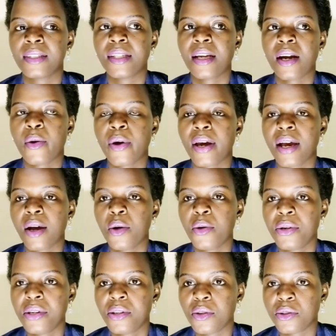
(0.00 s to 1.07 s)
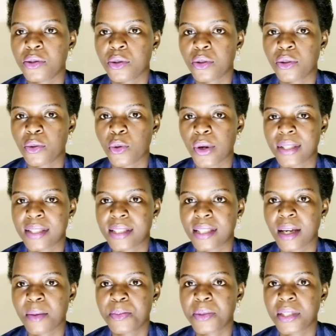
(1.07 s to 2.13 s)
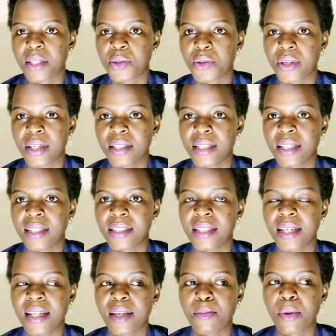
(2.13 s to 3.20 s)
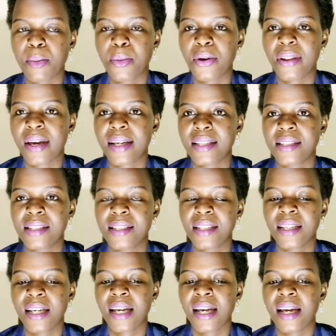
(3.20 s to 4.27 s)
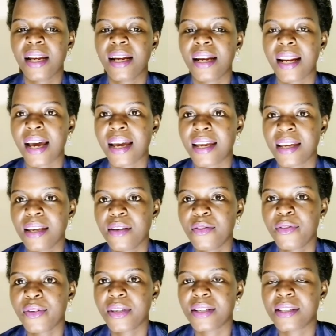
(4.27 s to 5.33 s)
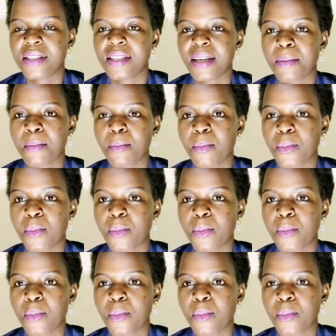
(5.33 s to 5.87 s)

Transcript: There were audios on WhatsApp circulating, telling people that Naif is the